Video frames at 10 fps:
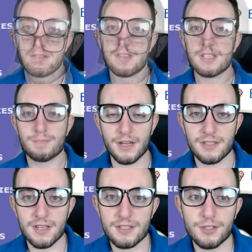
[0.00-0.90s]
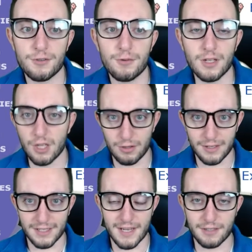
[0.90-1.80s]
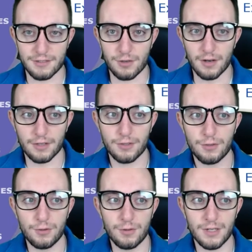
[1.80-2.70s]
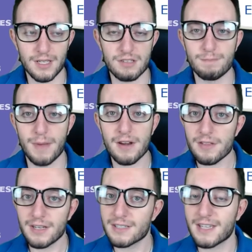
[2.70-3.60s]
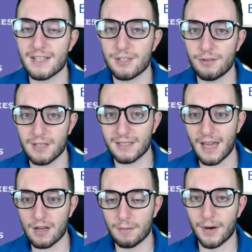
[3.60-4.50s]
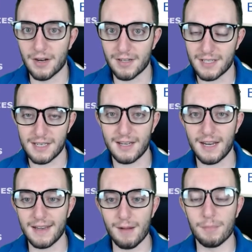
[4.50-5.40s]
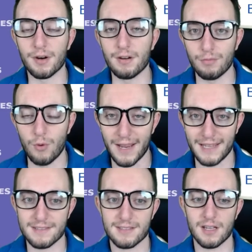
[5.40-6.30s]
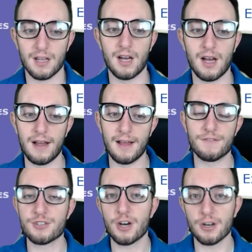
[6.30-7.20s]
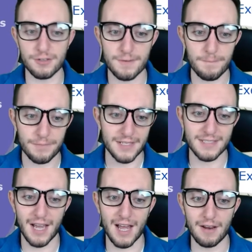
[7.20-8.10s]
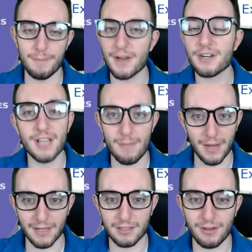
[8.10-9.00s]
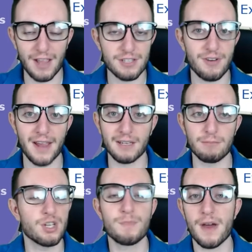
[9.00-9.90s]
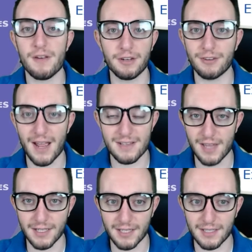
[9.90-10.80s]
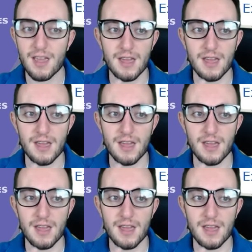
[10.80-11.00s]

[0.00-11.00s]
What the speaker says: This brings us to Alolan Exeggutor, who is better than its Cantonian counterpart in a number of ways. For starters, it's got a better typing. Grass Dragon, much better than Grass Psychic.